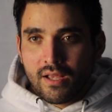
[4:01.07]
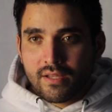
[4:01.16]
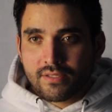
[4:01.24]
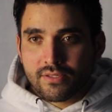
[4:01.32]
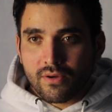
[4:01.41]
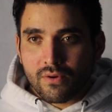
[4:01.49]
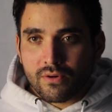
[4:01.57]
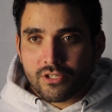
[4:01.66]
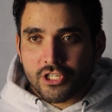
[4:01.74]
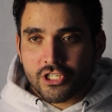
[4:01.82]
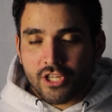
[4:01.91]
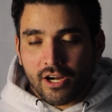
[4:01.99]
So
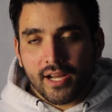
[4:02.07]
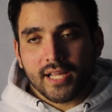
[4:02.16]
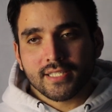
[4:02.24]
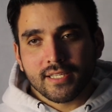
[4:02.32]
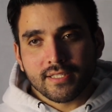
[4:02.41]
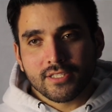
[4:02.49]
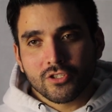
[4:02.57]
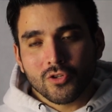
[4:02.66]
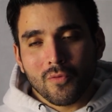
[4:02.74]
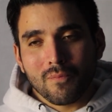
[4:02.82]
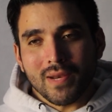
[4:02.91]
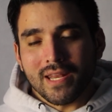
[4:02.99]
she started asking
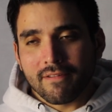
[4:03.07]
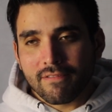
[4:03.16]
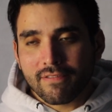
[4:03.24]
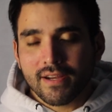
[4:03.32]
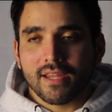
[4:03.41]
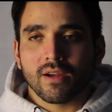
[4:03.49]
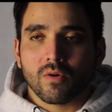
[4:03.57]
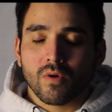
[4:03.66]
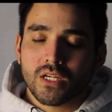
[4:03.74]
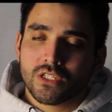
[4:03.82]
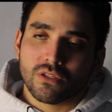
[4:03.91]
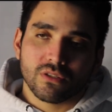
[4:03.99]
so many freaking
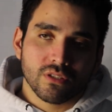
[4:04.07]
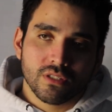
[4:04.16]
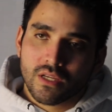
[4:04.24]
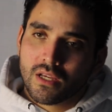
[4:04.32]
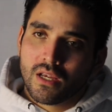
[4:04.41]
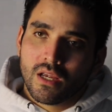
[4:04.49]
questions.